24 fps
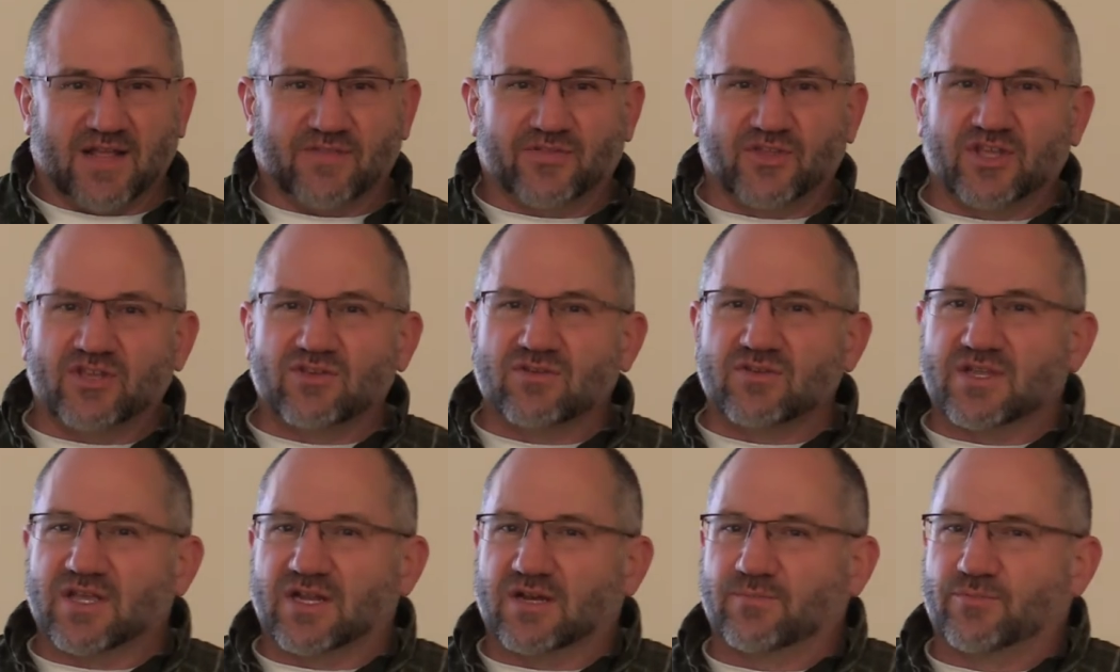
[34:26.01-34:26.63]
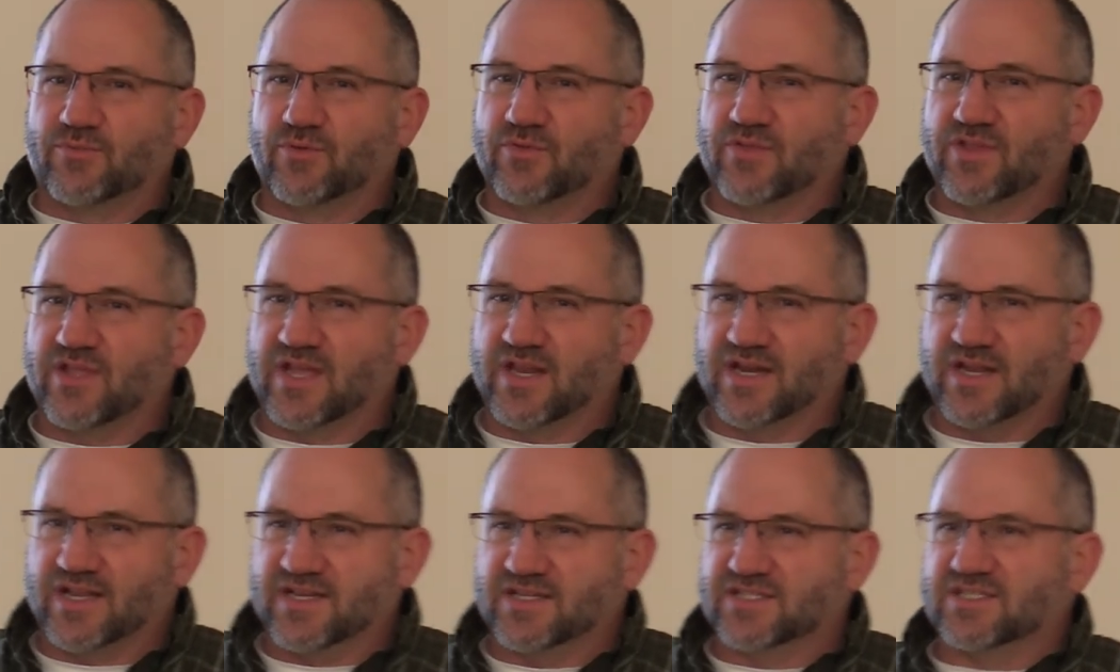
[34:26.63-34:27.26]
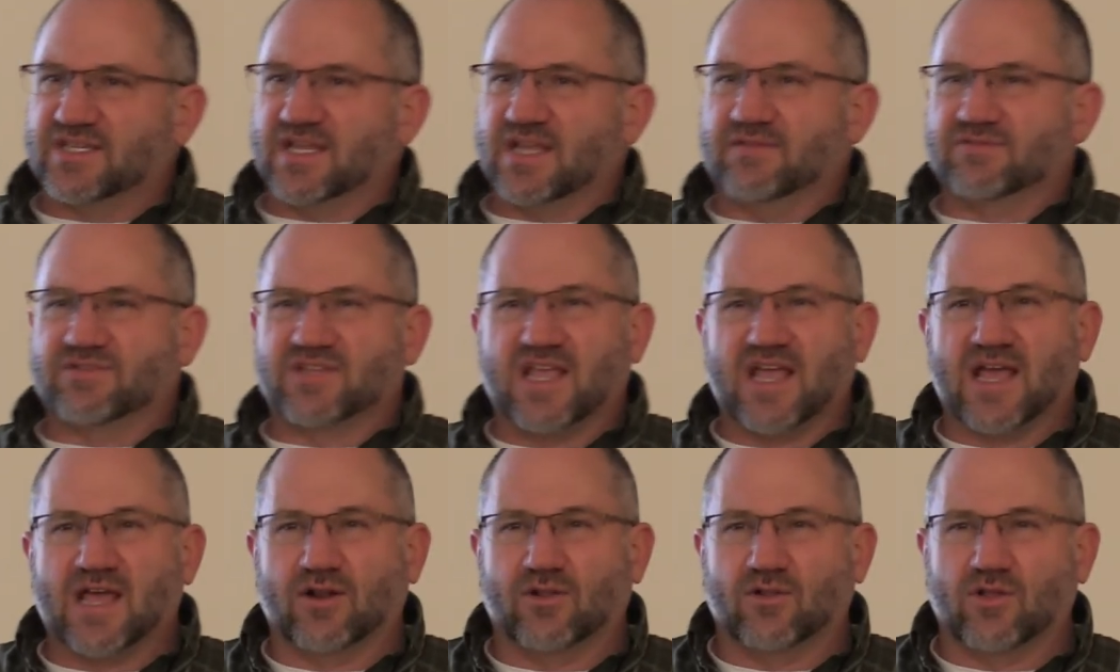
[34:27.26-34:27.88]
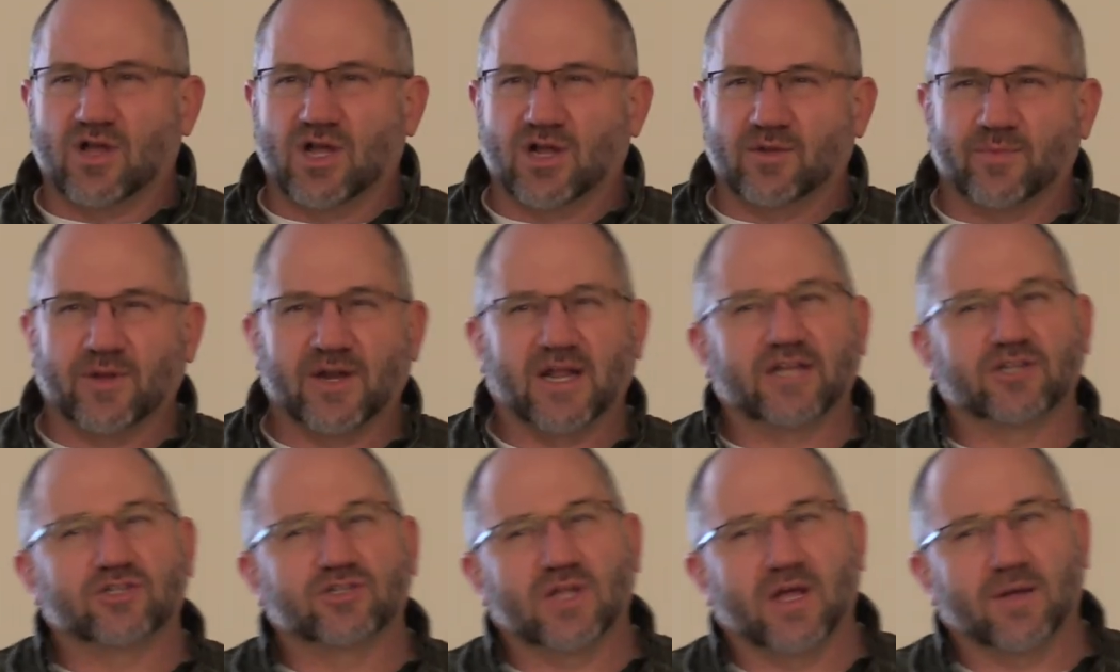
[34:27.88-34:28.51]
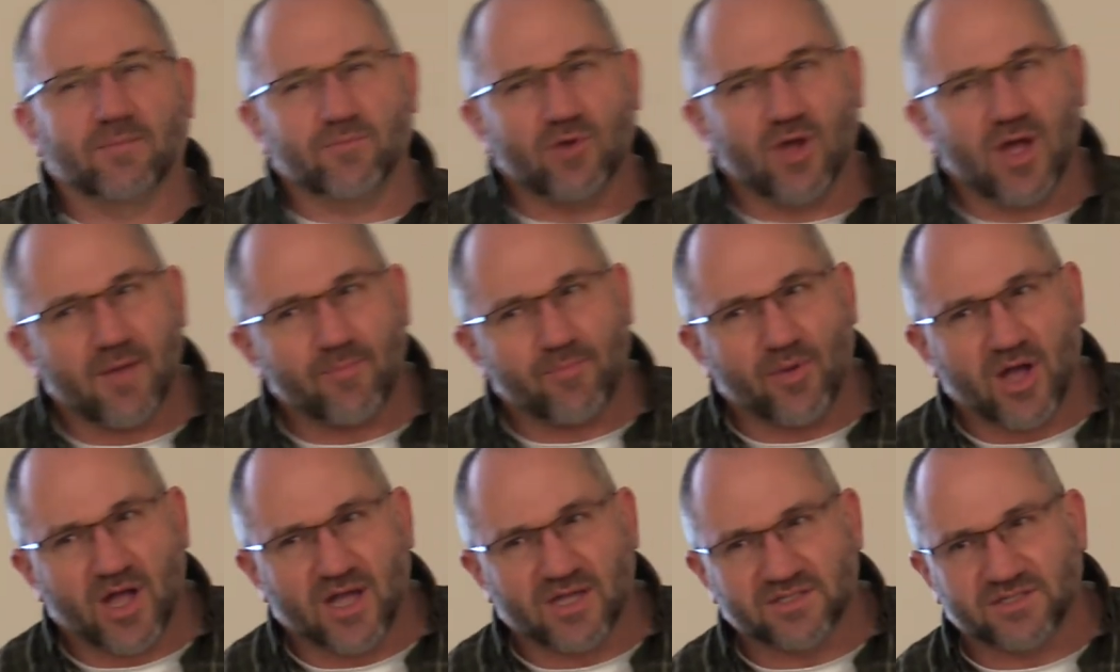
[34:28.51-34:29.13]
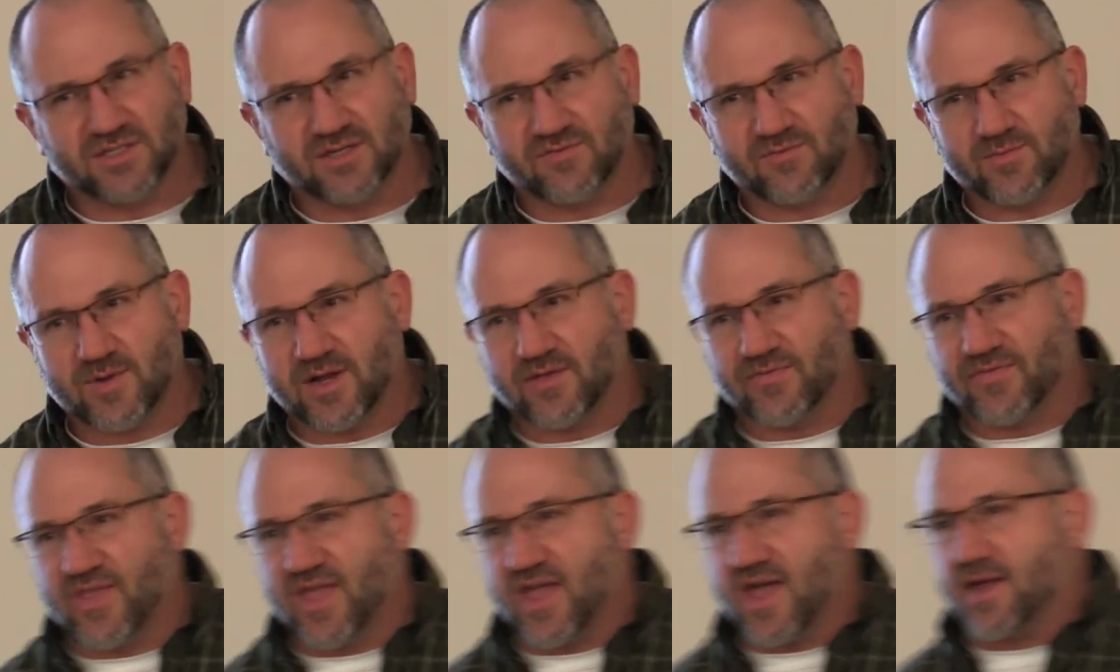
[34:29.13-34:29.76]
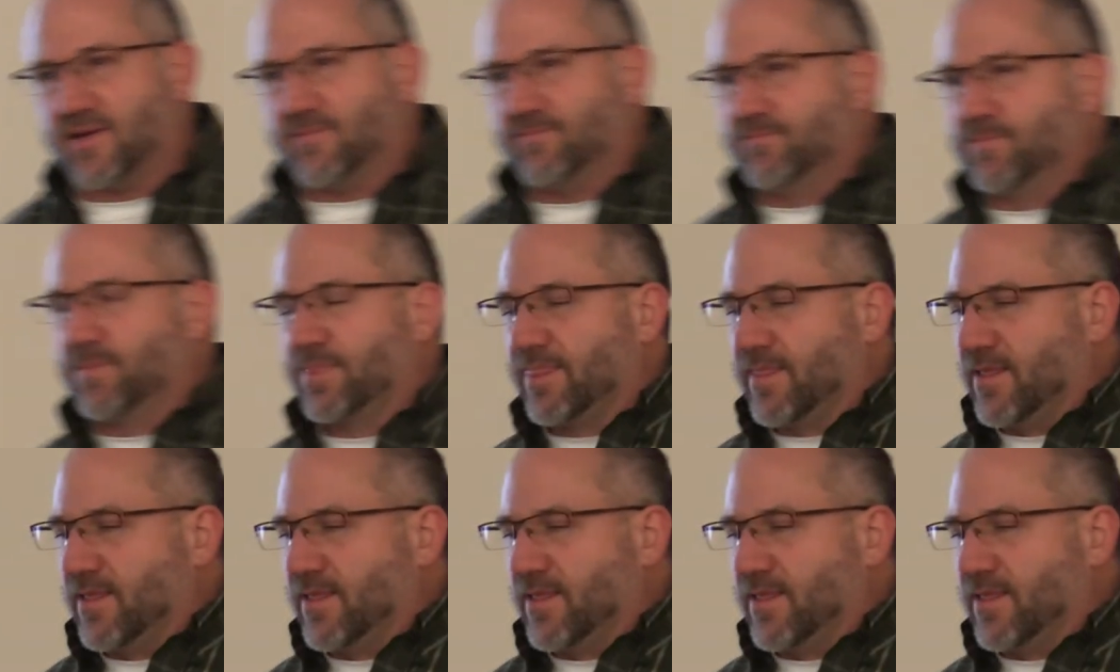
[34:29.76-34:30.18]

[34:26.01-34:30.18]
I think you can get them through the N H Saves catalog, but I, I'm not positive about that.